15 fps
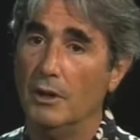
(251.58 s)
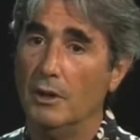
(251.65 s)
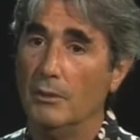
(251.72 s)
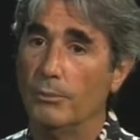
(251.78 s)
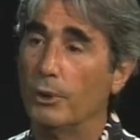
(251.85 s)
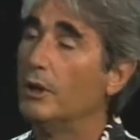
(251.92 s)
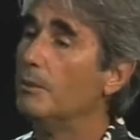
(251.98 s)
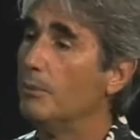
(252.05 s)

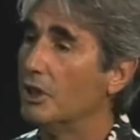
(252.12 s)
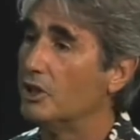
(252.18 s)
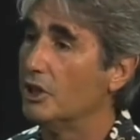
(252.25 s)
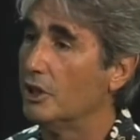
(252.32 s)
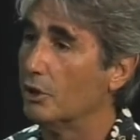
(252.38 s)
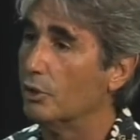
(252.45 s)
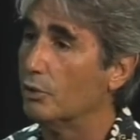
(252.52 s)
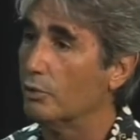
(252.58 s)
pretty much
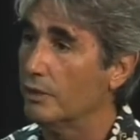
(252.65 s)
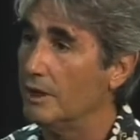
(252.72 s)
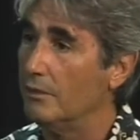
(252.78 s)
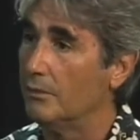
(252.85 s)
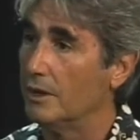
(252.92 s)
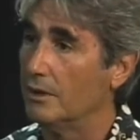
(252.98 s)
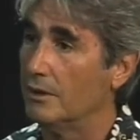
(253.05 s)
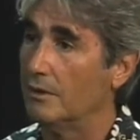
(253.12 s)
in
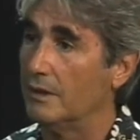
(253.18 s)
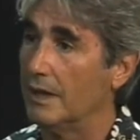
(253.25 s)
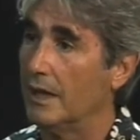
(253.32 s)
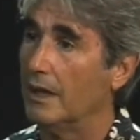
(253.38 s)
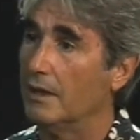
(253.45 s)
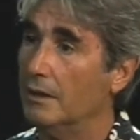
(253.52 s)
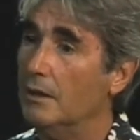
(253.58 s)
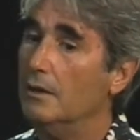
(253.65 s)
agreement
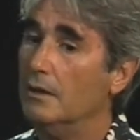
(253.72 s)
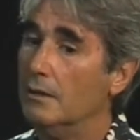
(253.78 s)
that